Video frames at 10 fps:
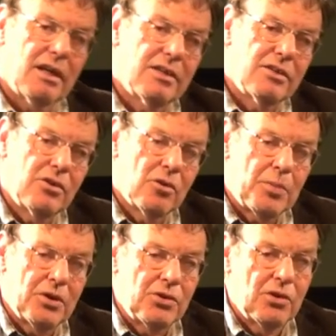in the
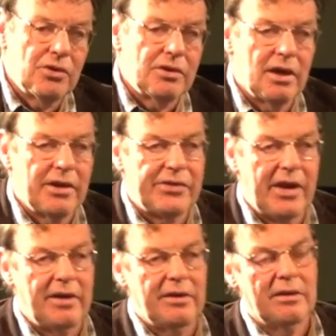European Union are
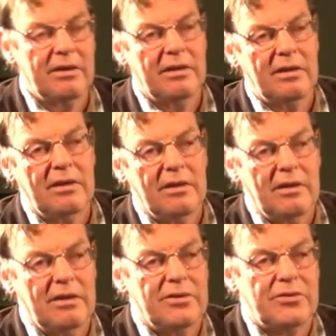ten
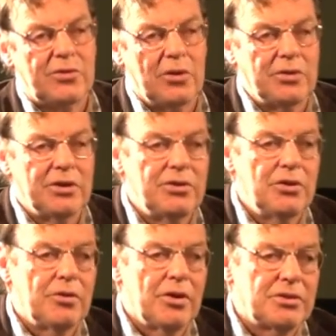trillion
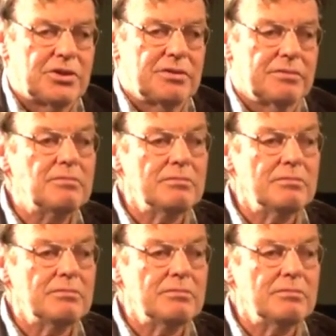euros.